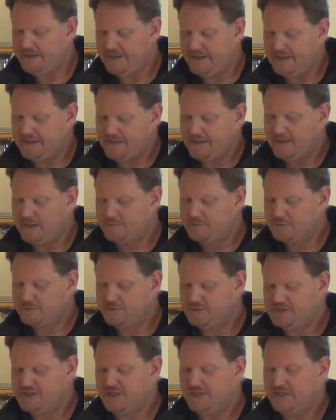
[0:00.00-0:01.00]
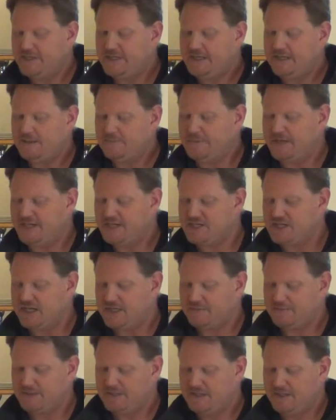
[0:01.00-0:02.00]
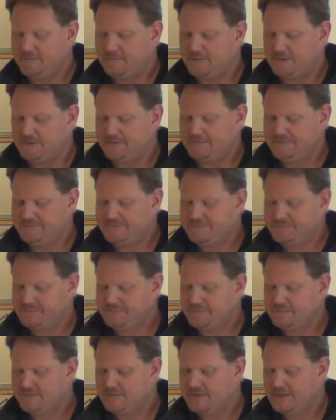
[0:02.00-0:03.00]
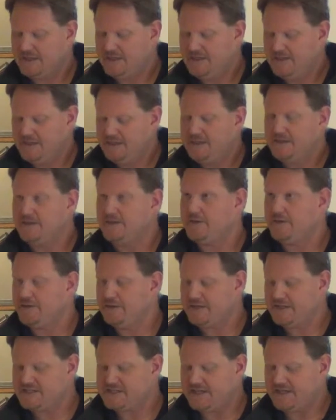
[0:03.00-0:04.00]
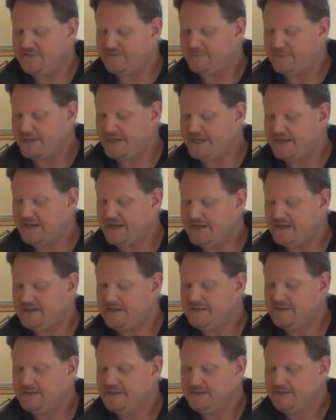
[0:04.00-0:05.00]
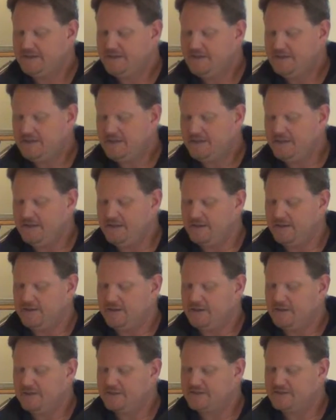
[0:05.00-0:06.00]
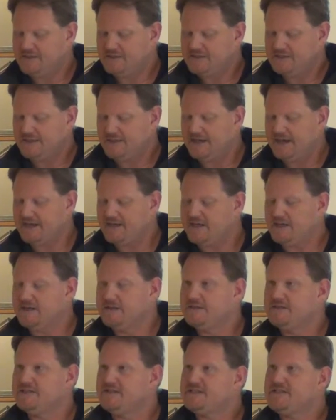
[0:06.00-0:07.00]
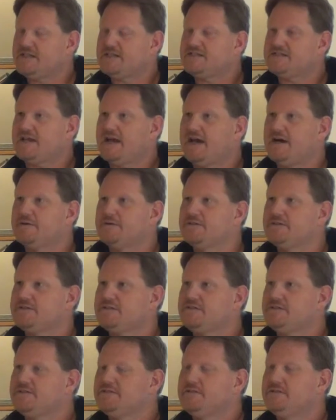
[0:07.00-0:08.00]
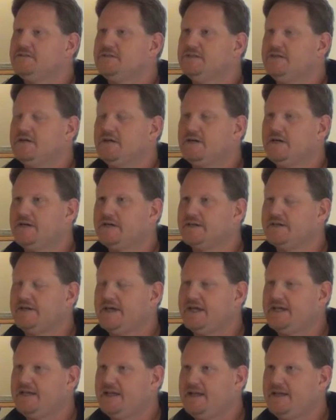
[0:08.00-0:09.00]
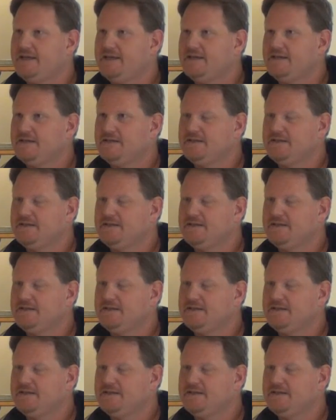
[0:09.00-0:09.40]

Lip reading: And the lumber was donated by Shockman Lumber. The US FBA logged 906 hours on Grand Lake,